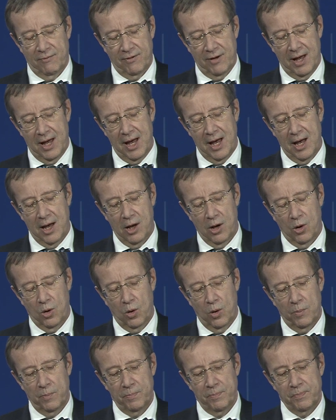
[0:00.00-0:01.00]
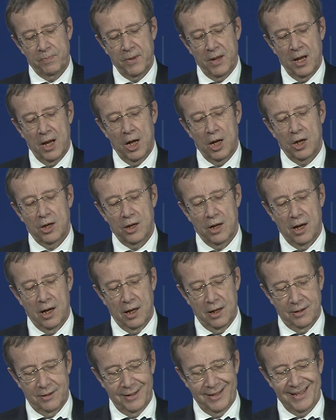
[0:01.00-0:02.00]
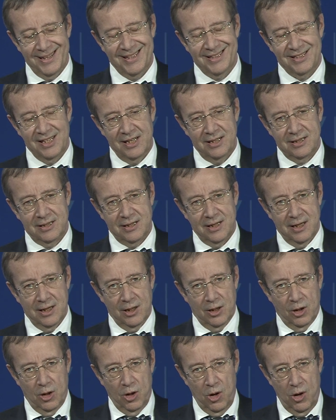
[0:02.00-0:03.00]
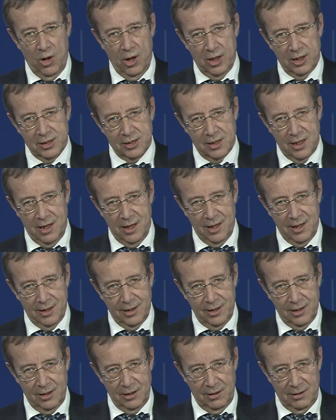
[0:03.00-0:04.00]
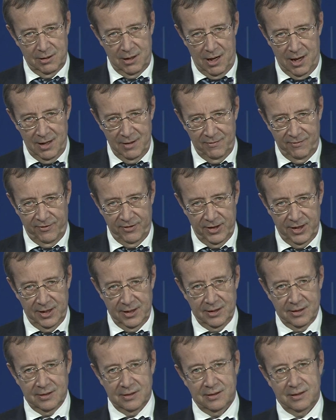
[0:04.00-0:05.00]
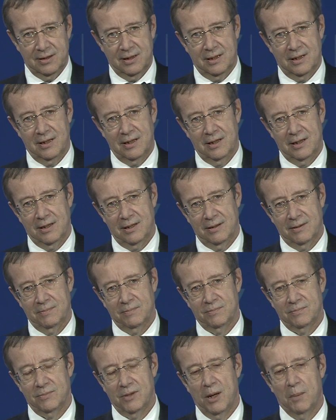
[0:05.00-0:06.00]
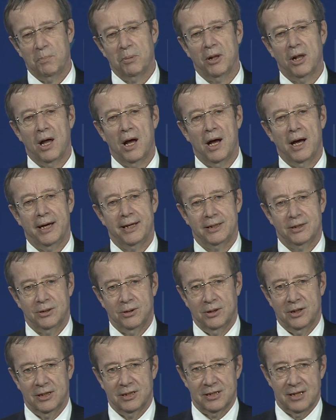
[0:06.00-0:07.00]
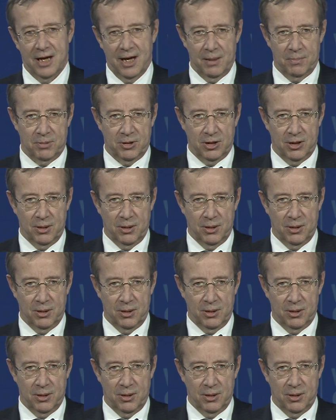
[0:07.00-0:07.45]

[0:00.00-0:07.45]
how the existing laws on conflict apply to the cyber